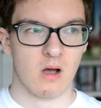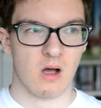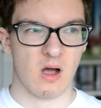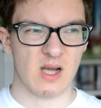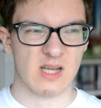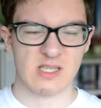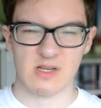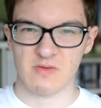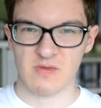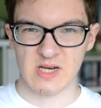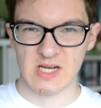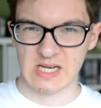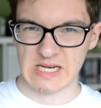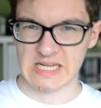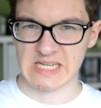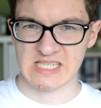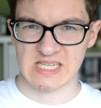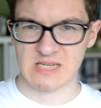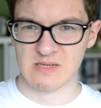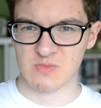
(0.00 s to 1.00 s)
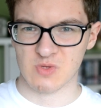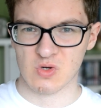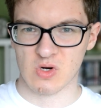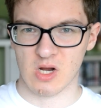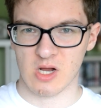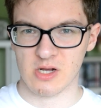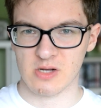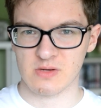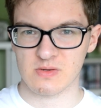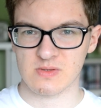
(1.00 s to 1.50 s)
I don't really need any more
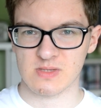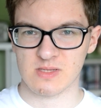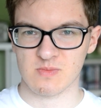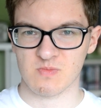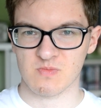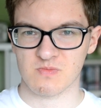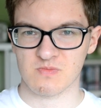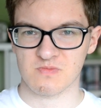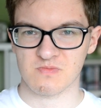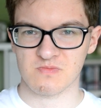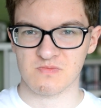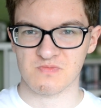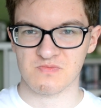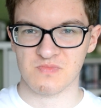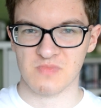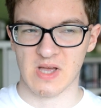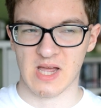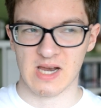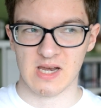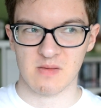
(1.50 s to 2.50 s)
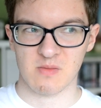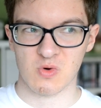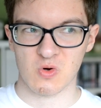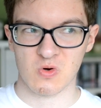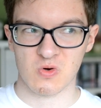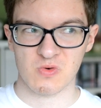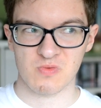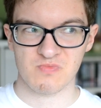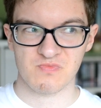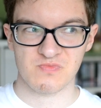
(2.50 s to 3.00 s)
clothes
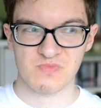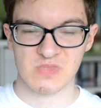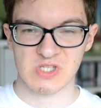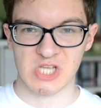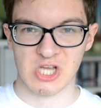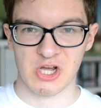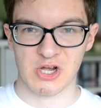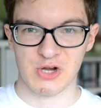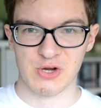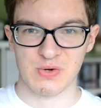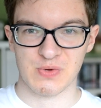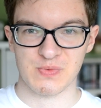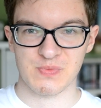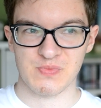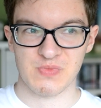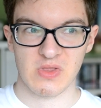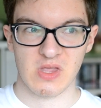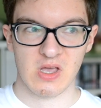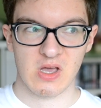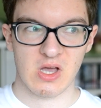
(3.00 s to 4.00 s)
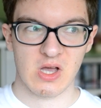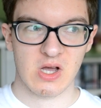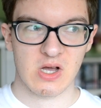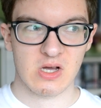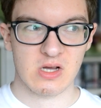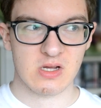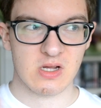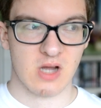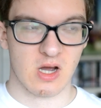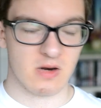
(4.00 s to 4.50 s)
anymore. So
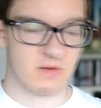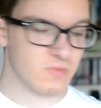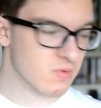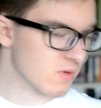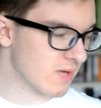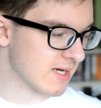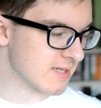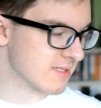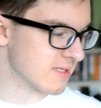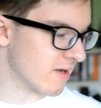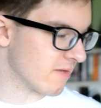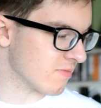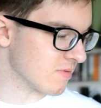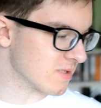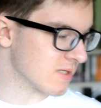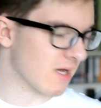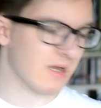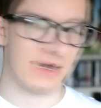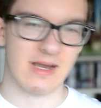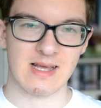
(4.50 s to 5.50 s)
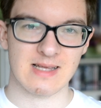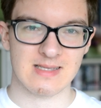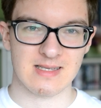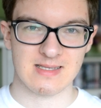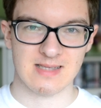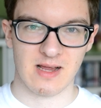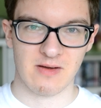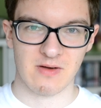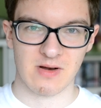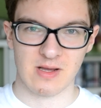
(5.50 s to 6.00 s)
kind of all that stuff was
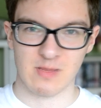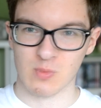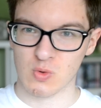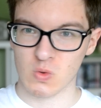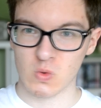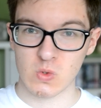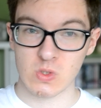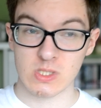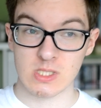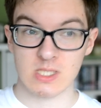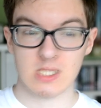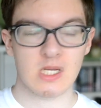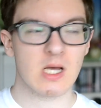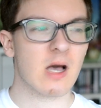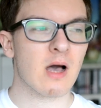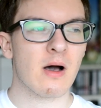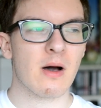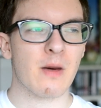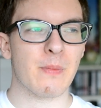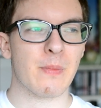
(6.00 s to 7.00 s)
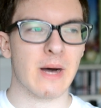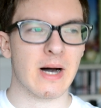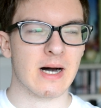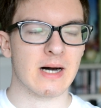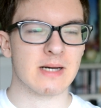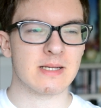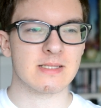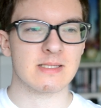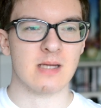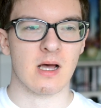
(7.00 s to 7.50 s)
unnecessarily bought,
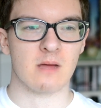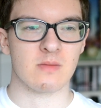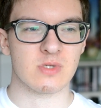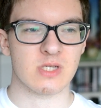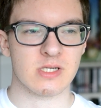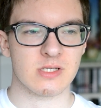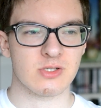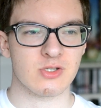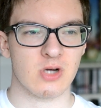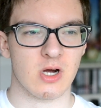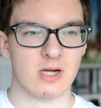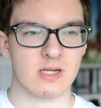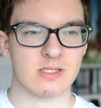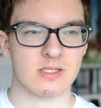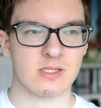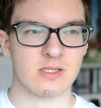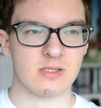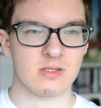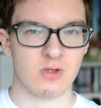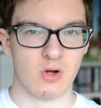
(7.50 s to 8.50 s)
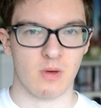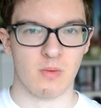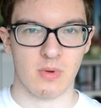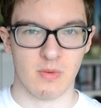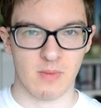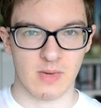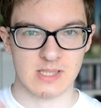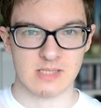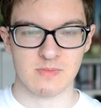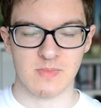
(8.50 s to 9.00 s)
but I'm just trying to stop
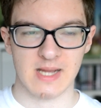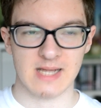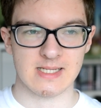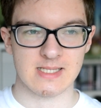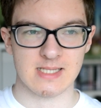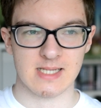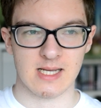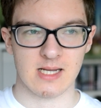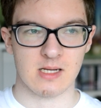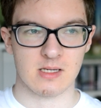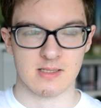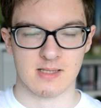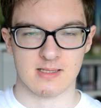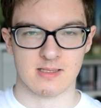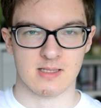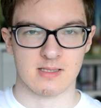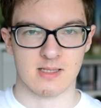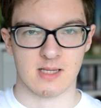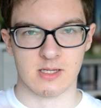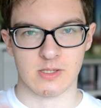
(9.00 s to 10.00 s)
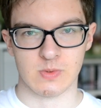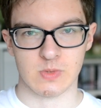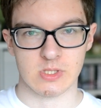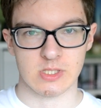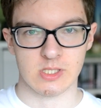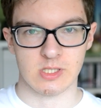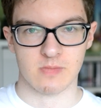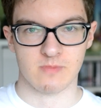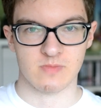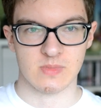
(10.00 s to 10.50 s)
my spending because, as I said, I
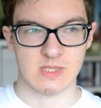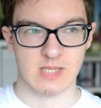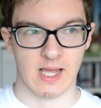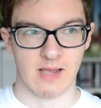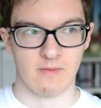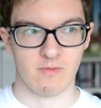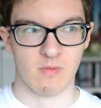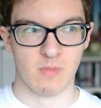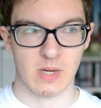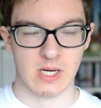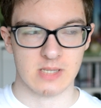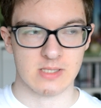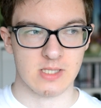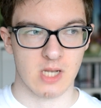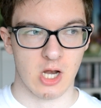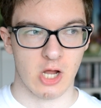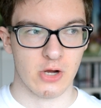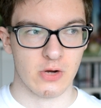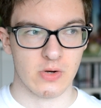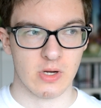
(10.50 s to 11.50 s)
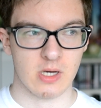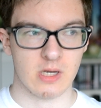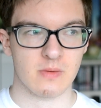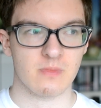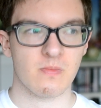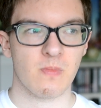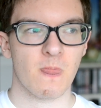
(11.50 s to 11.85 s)
want to save for Barcelona